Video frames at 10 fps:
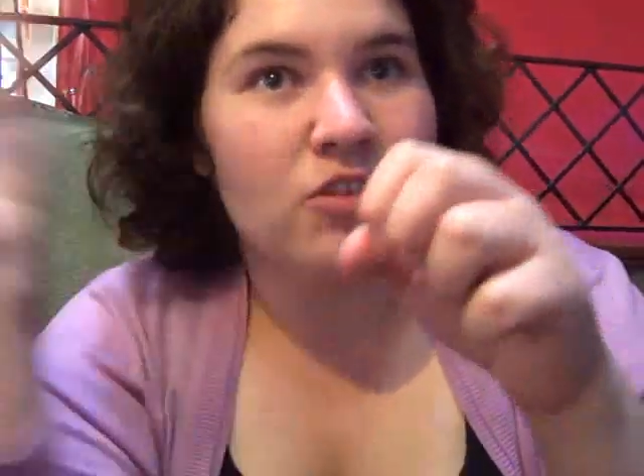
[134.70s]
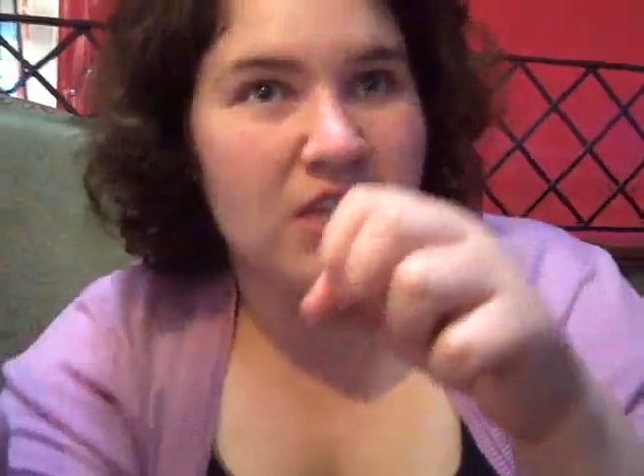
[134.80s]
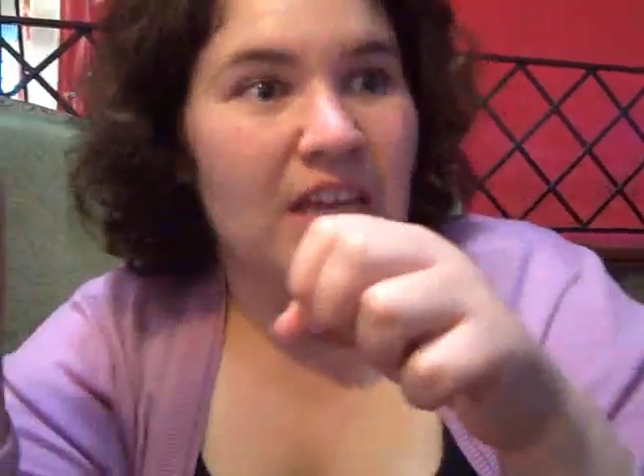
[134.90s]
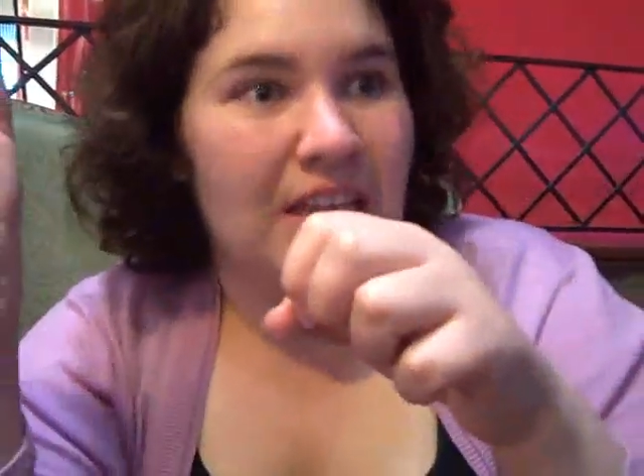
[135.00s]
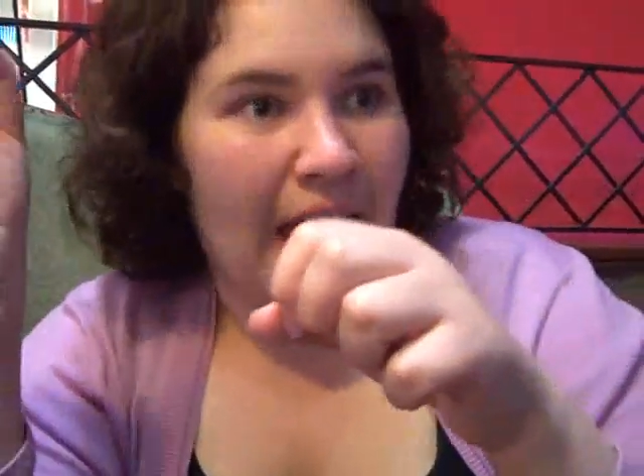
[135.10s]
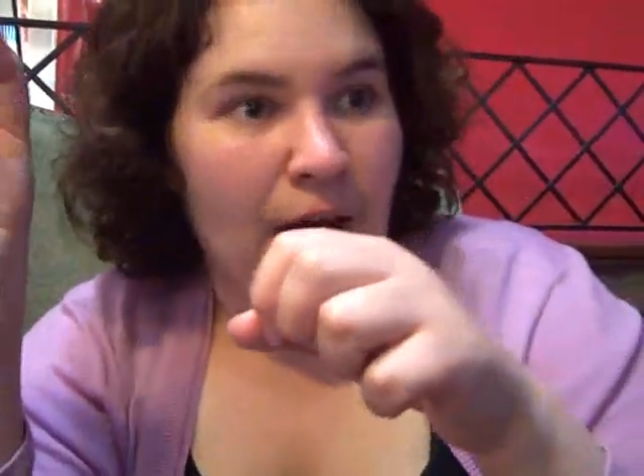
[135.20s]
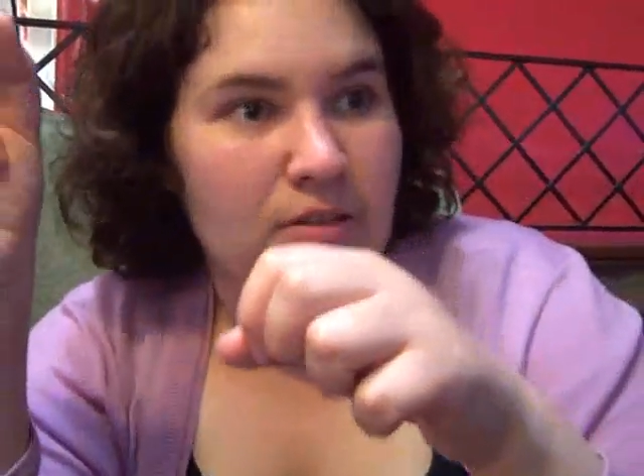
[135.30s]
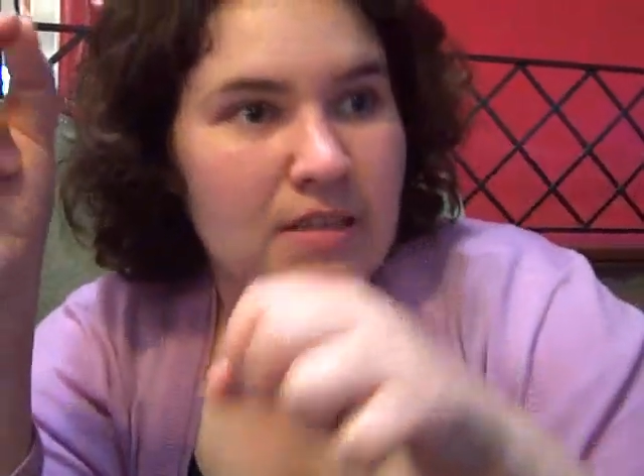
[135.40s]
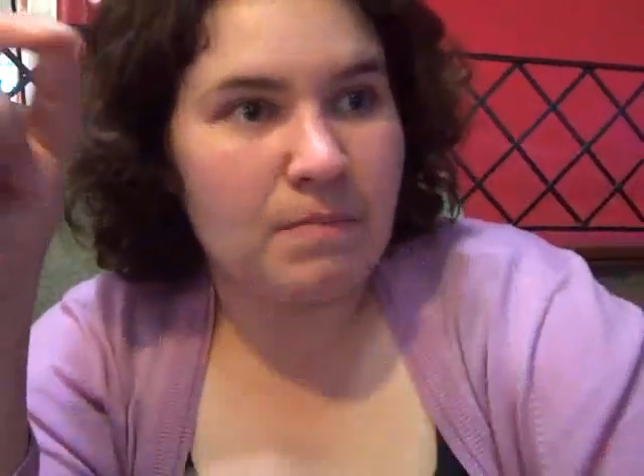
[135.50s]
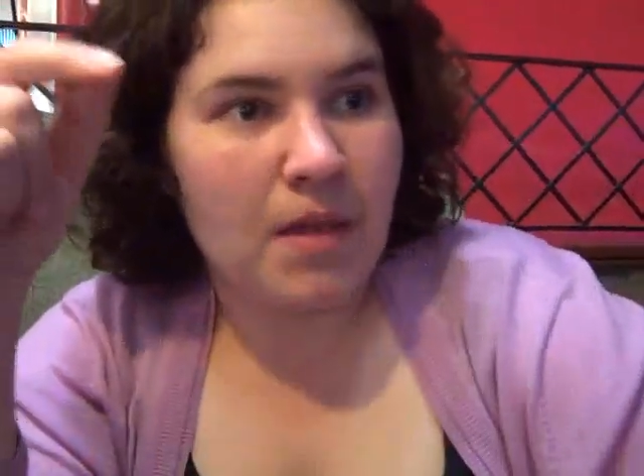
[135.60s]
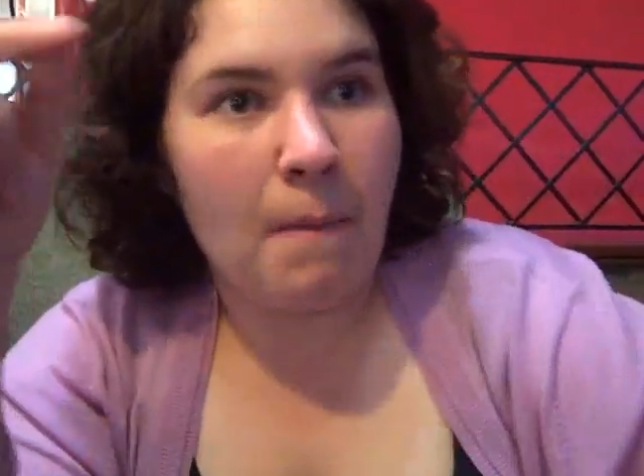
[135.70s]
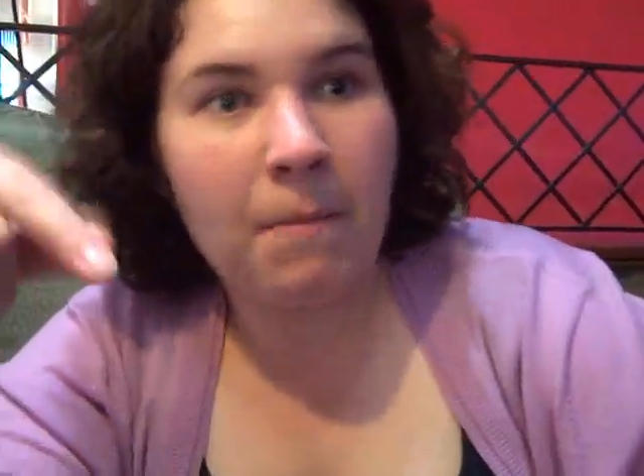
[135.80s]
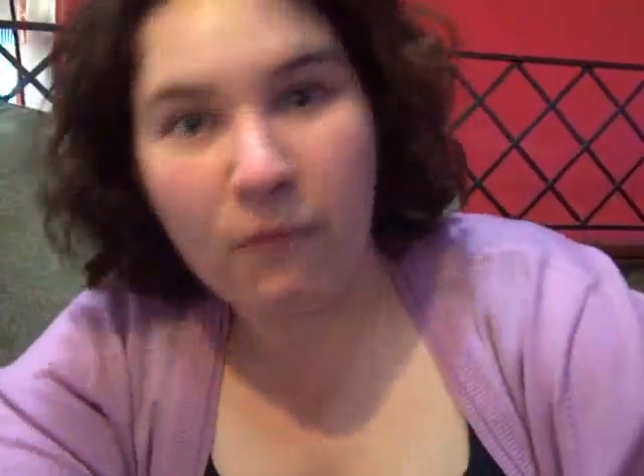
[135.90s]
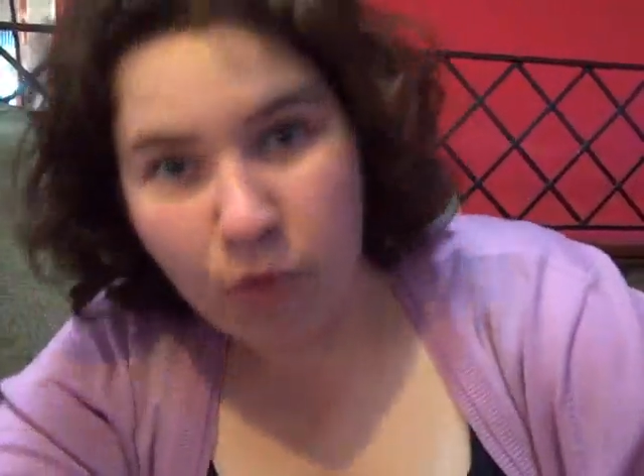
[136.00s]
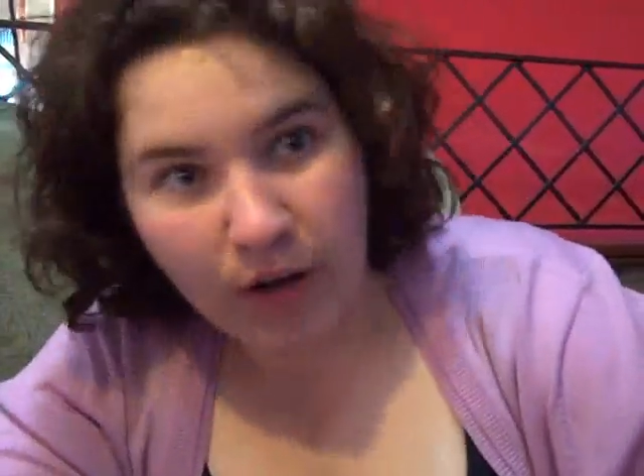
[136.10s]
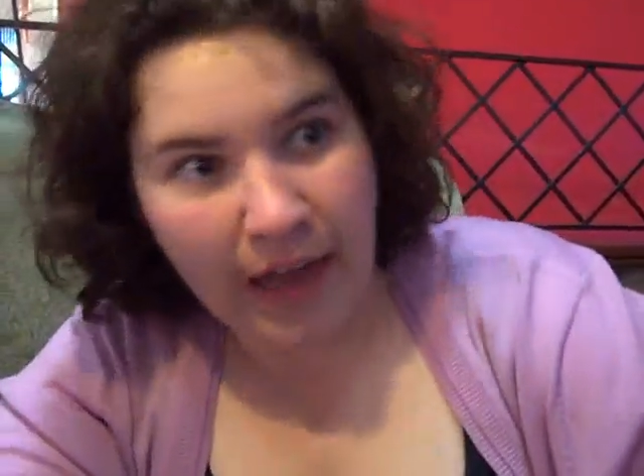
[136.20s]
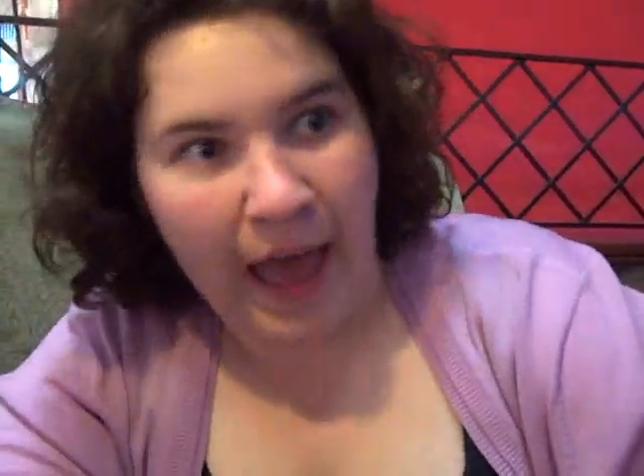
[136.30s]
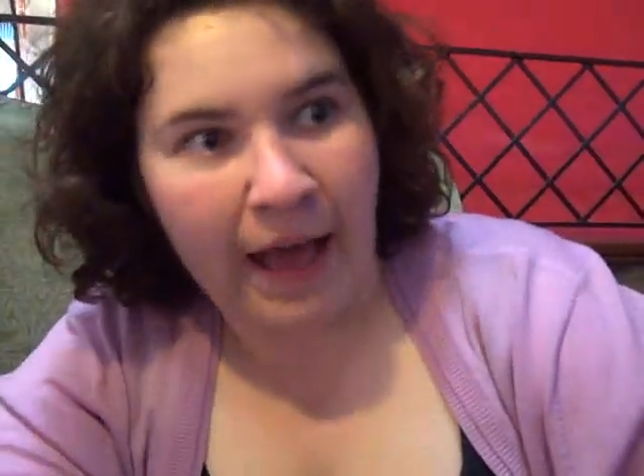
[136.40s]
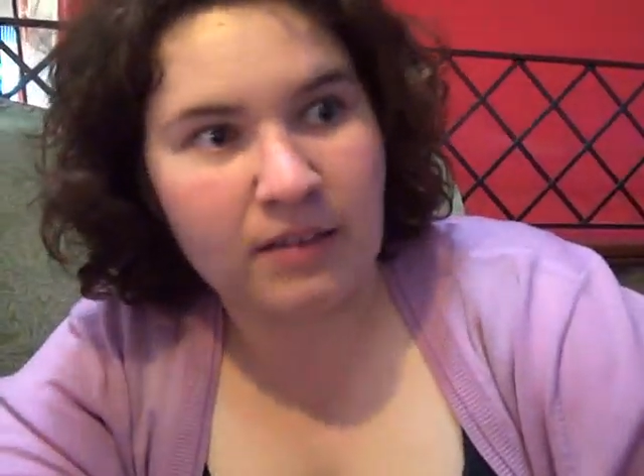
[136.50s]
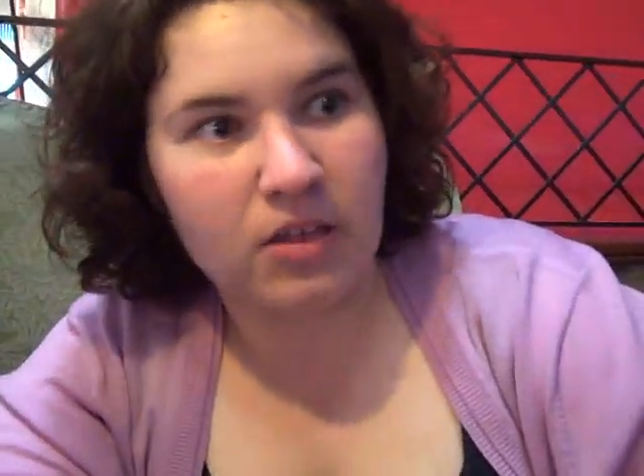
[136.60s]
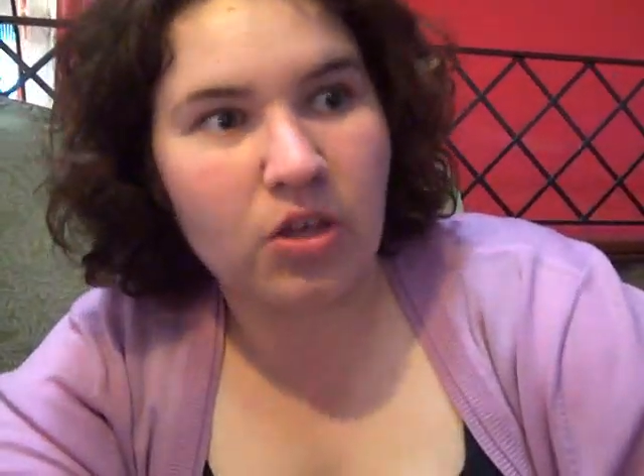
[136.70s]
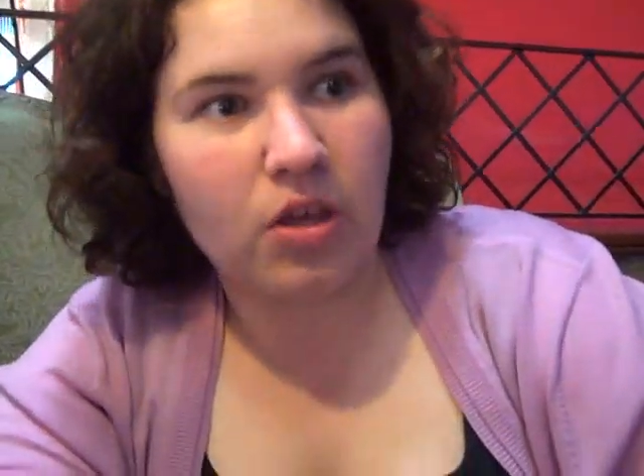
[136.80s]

you take it out. Beforehand,